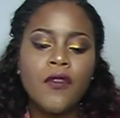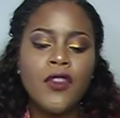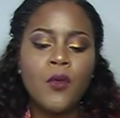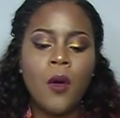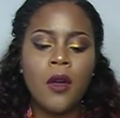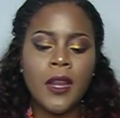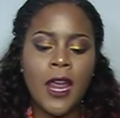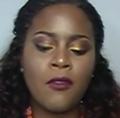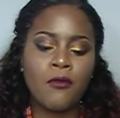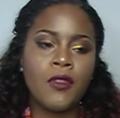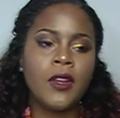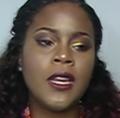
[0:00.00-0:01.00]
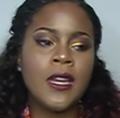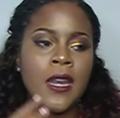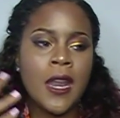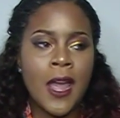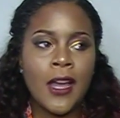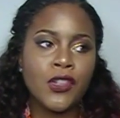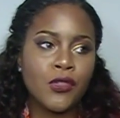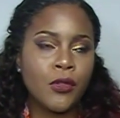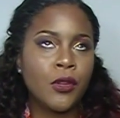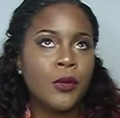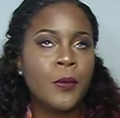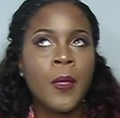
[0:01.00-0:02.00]
So if you want a really
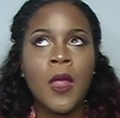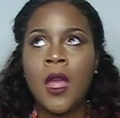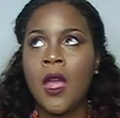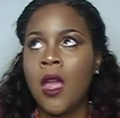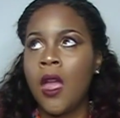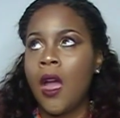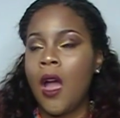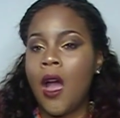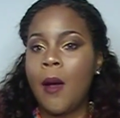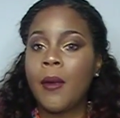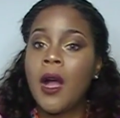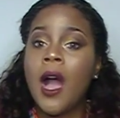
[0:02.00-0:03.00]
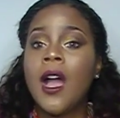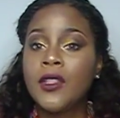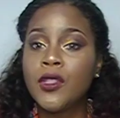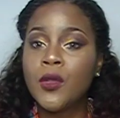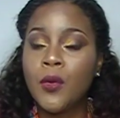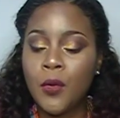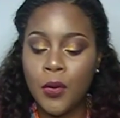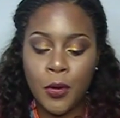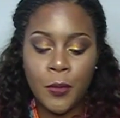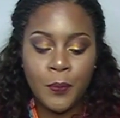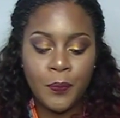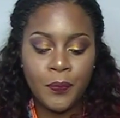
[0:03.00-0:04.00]
natural
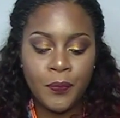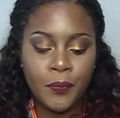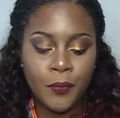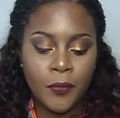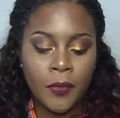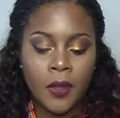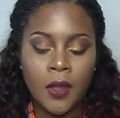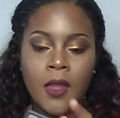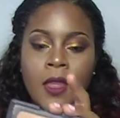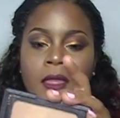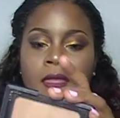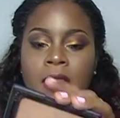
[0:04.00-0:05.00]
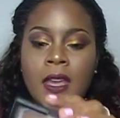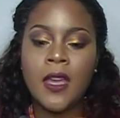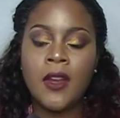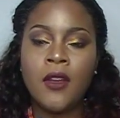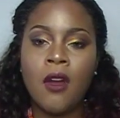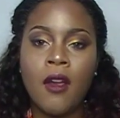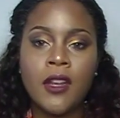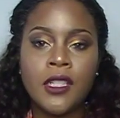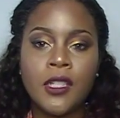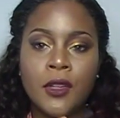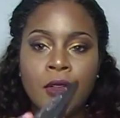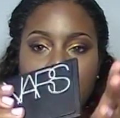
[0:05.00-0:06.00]
contour, then
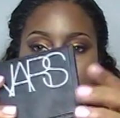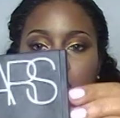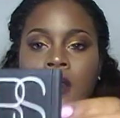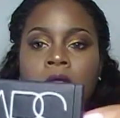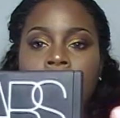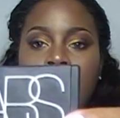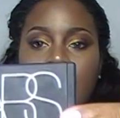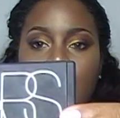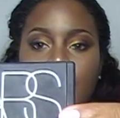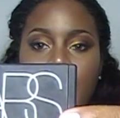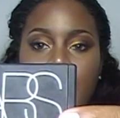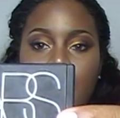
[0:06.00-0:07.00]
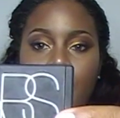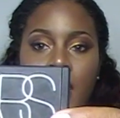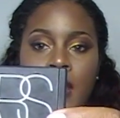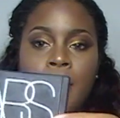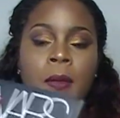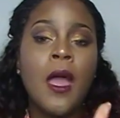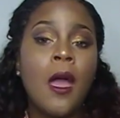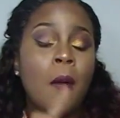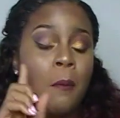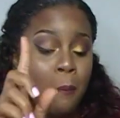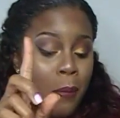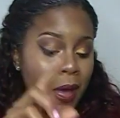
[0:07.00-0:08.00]
NARS Laguna would be great.
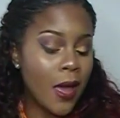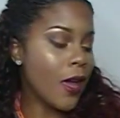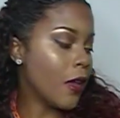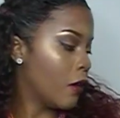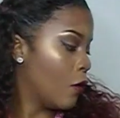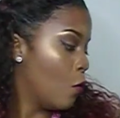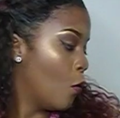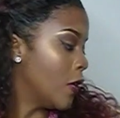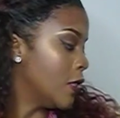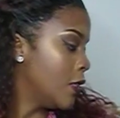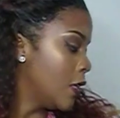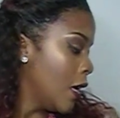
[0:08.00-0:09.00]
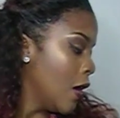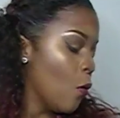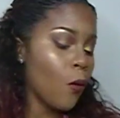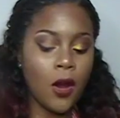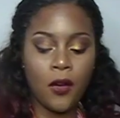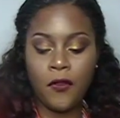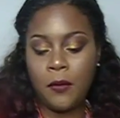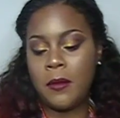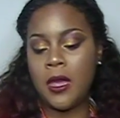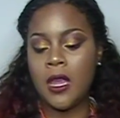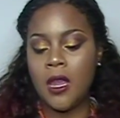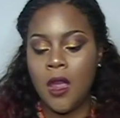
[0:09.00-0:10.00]
But what did work
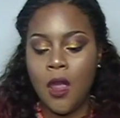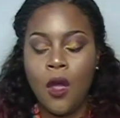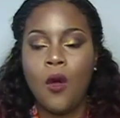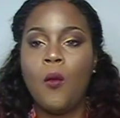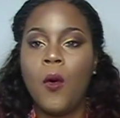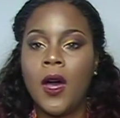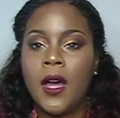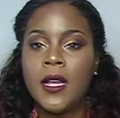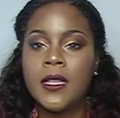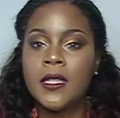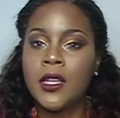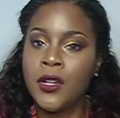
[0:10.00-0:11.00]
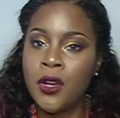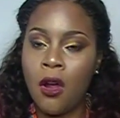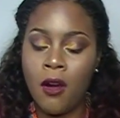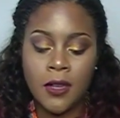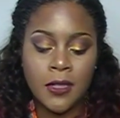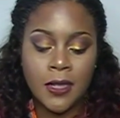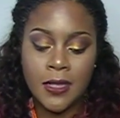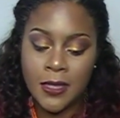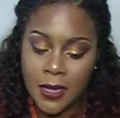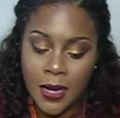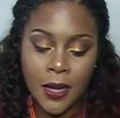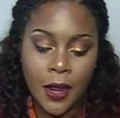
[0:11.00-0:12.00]
for me was the NARS
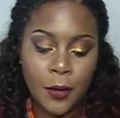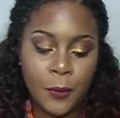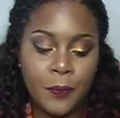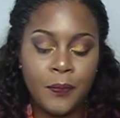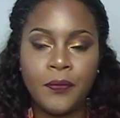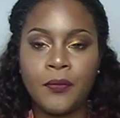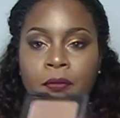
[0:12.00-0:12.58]
Casino.